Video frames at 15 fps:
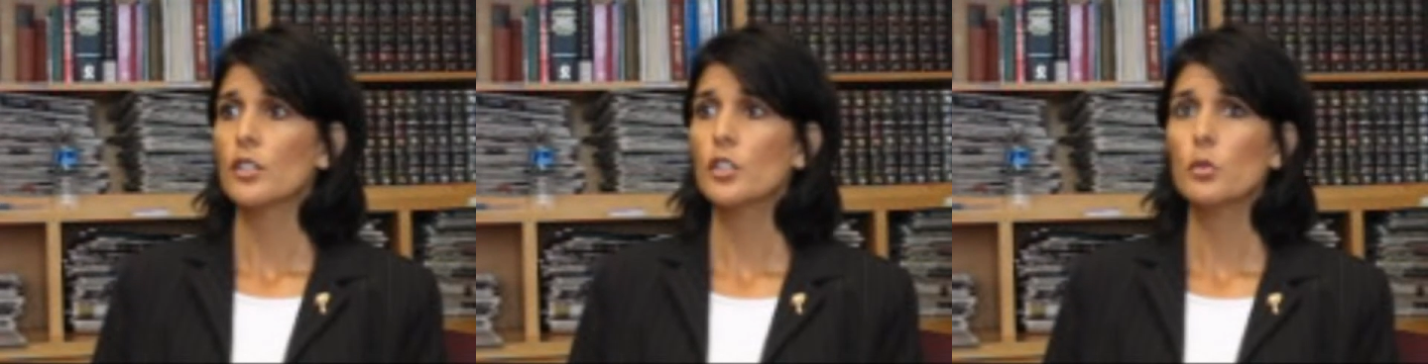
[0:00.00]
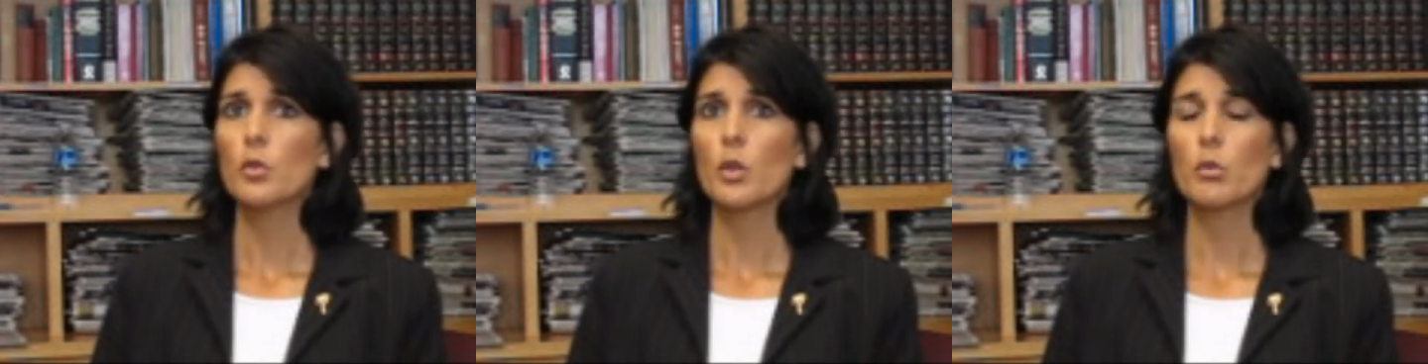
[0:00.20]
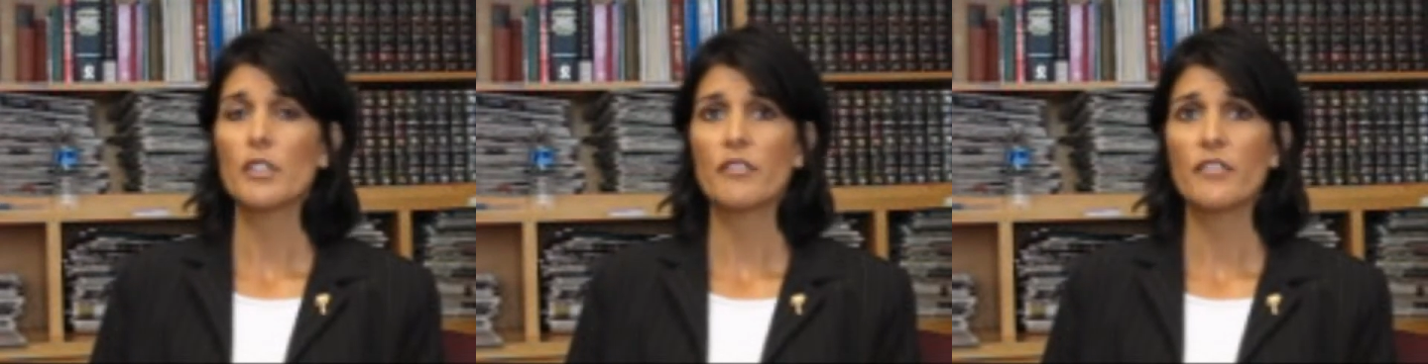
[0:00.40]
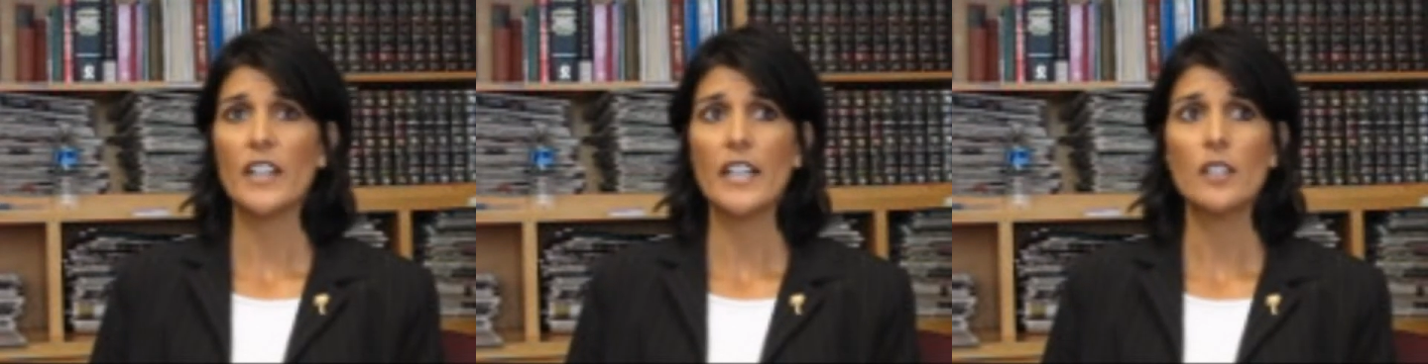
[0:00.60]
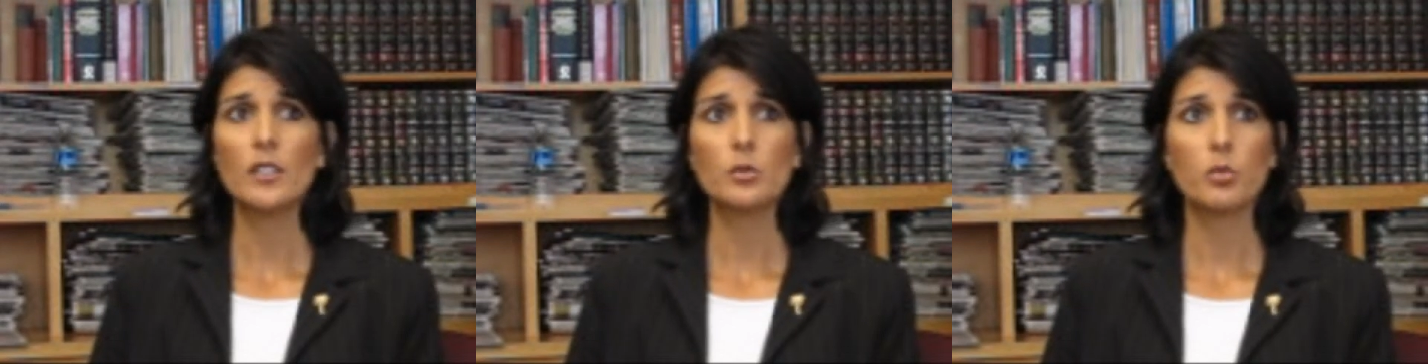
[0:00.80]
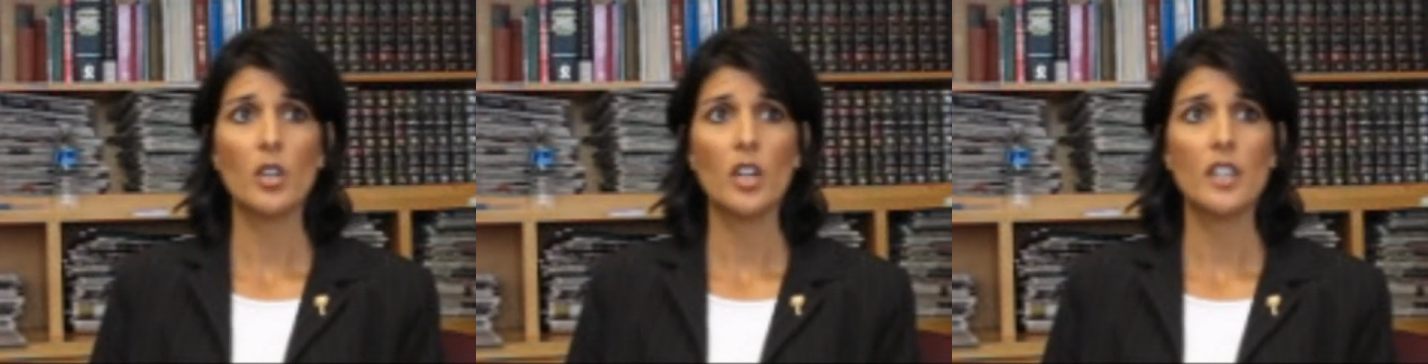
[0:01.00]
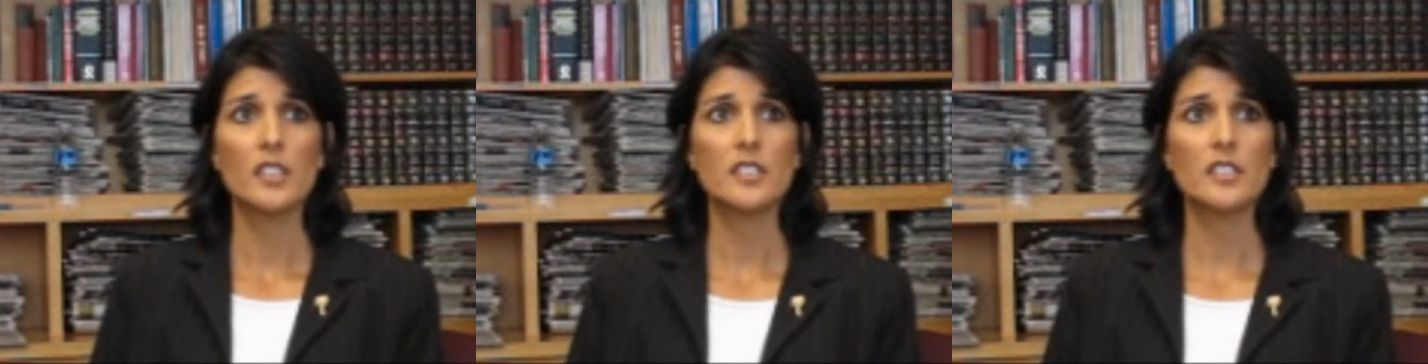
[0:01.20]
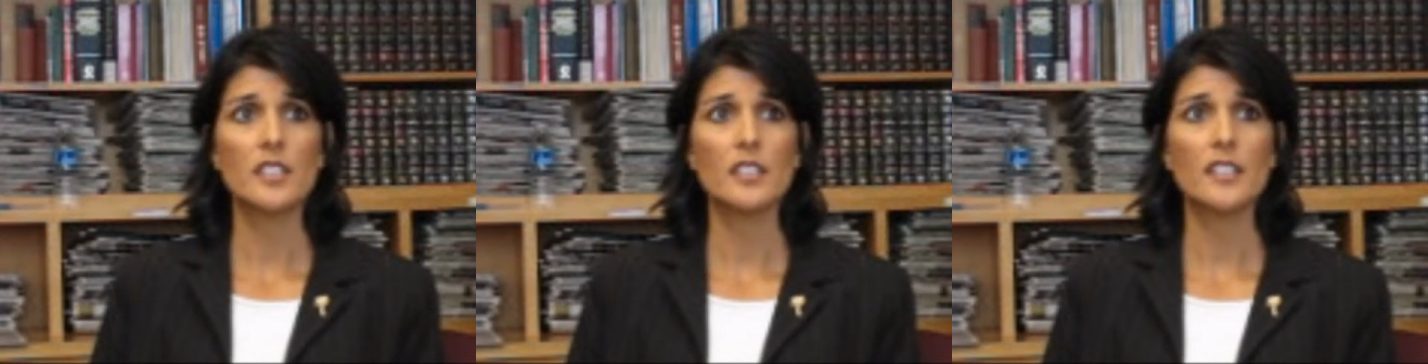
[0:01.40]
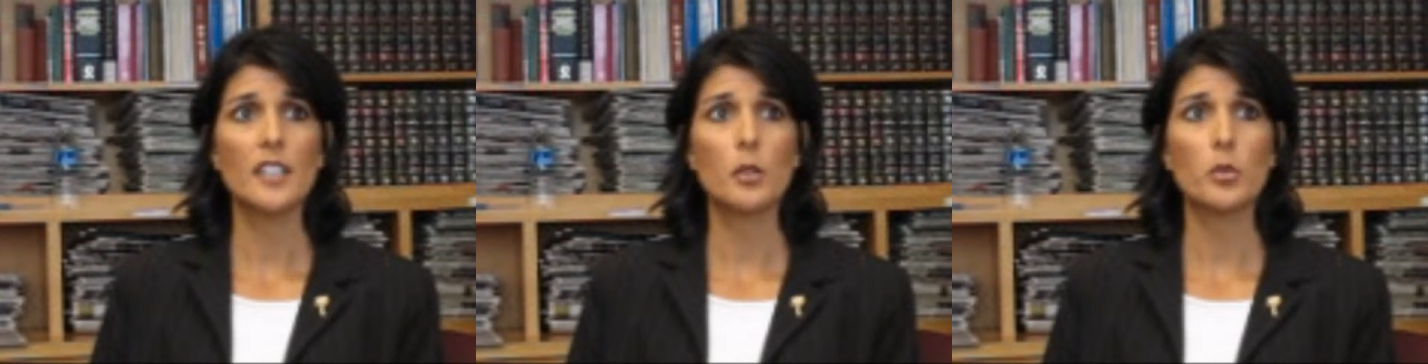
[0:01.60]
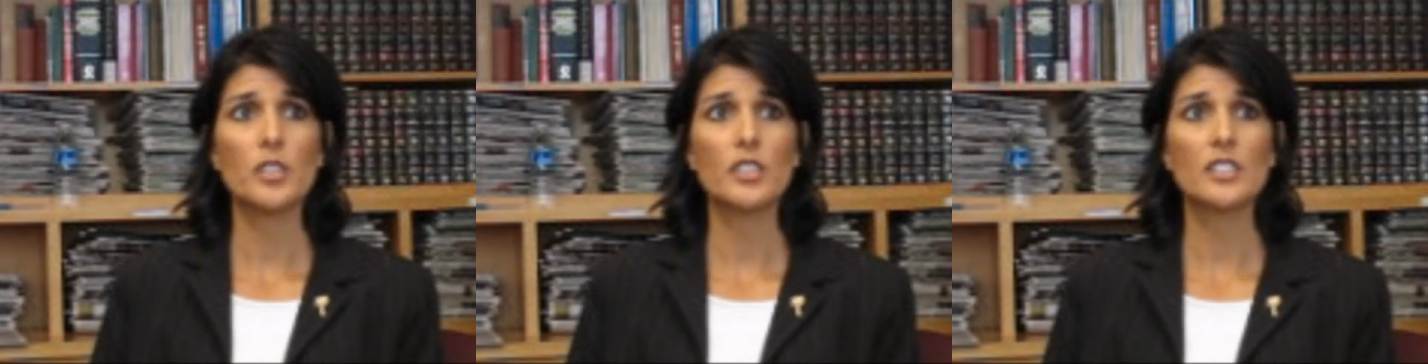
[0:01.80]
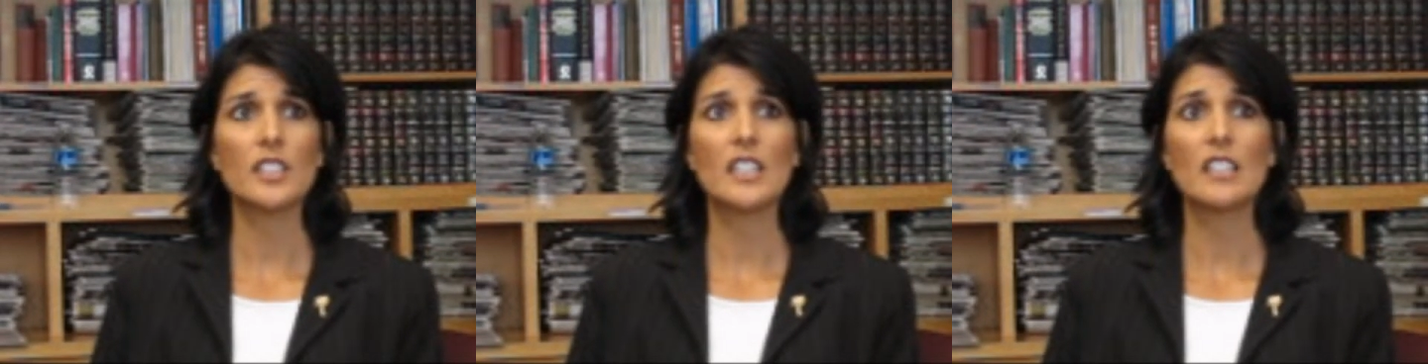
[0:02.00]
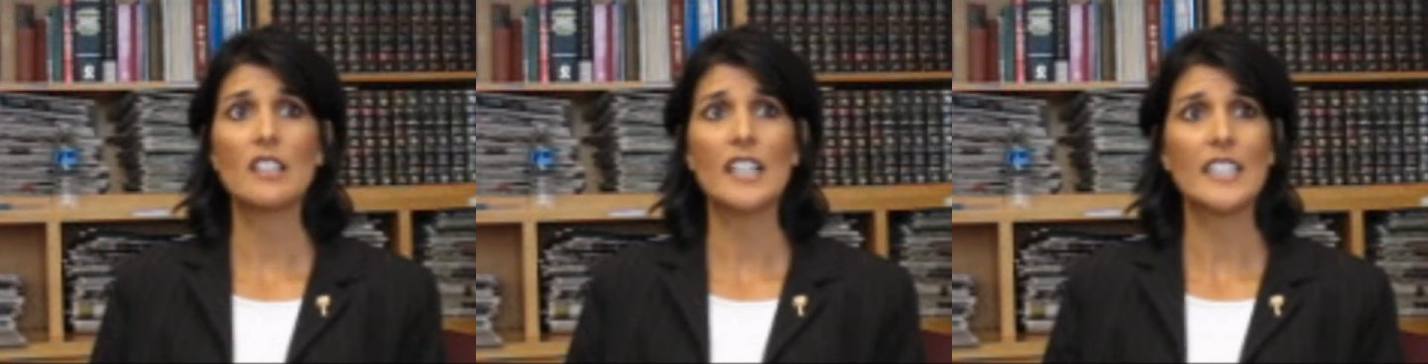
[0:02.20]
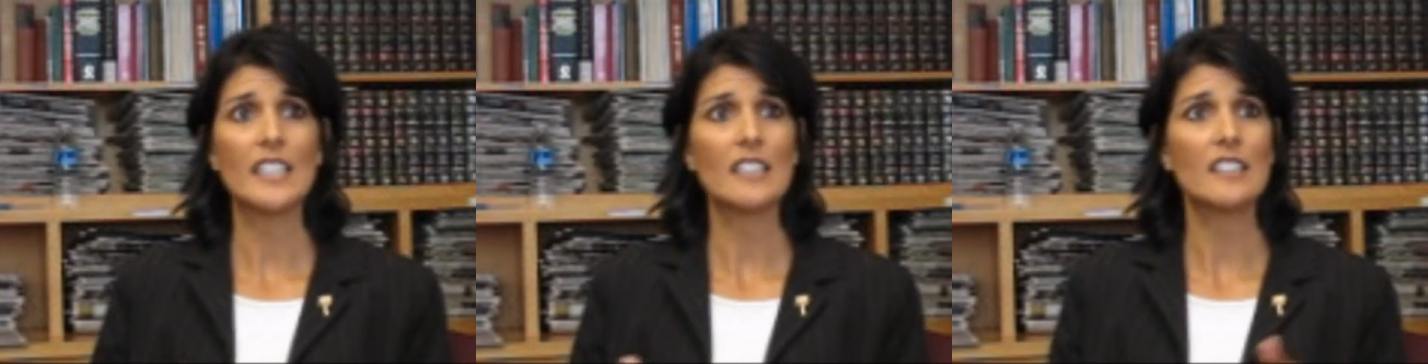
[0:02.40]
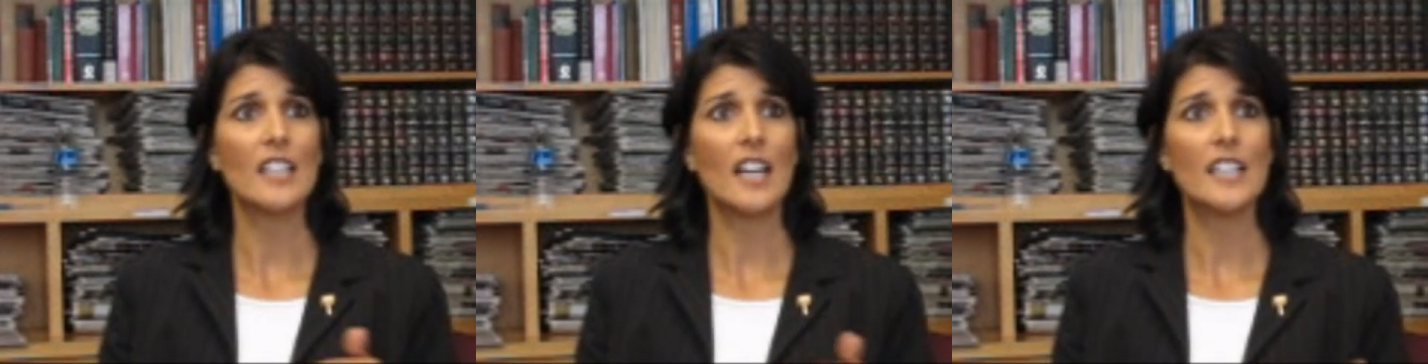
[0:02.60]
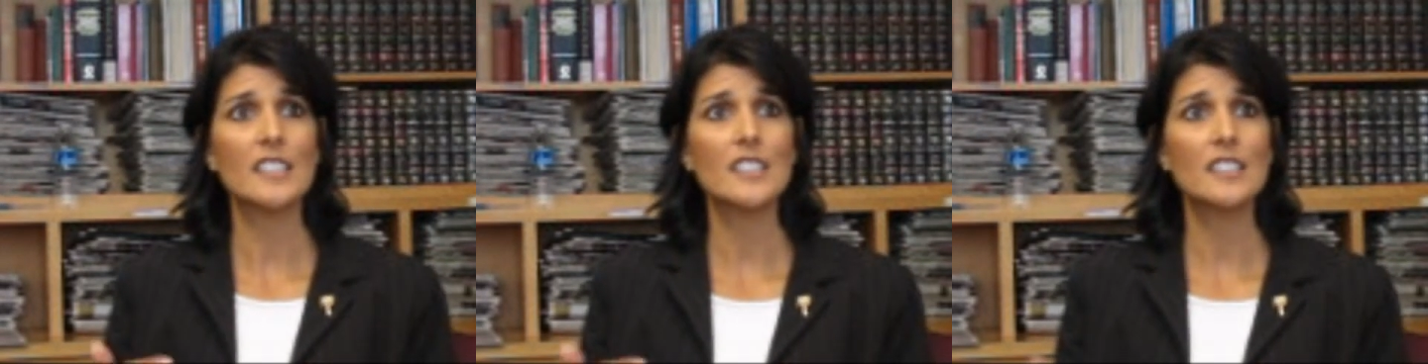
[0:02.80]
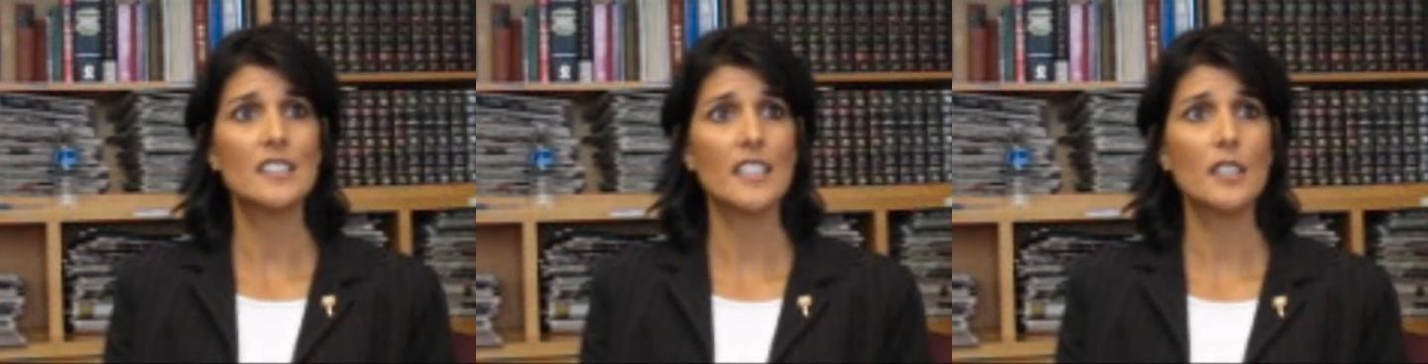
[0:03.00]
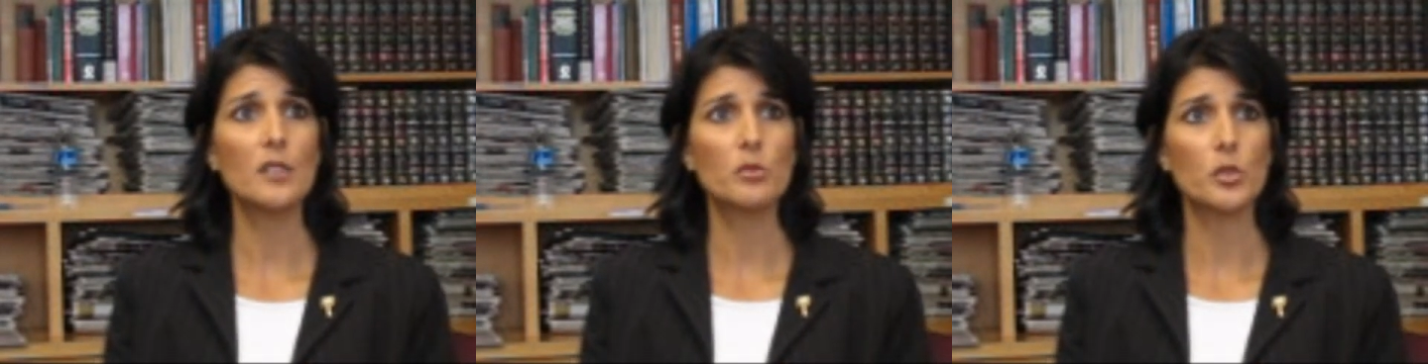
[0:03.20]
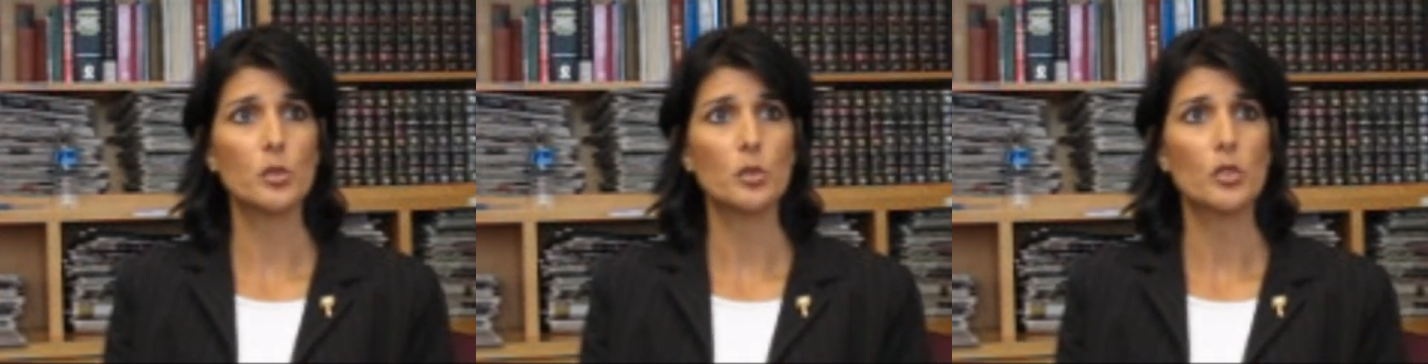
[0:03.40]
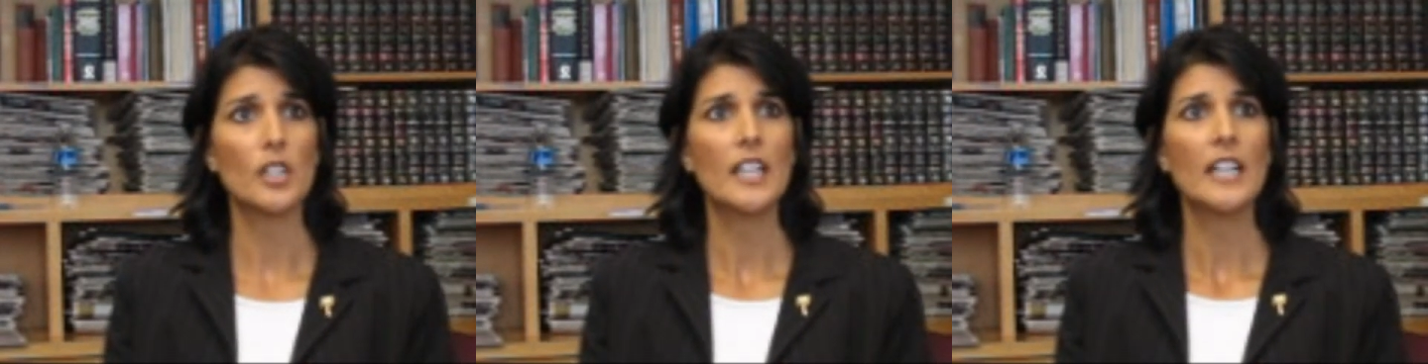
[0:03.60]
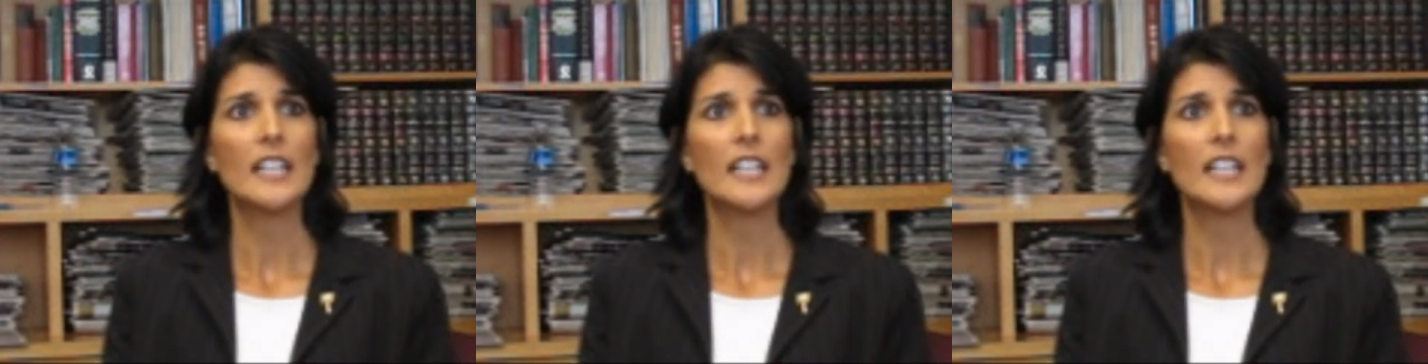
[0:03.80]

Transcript: You know, what we found was that there was like a 90-10 rule.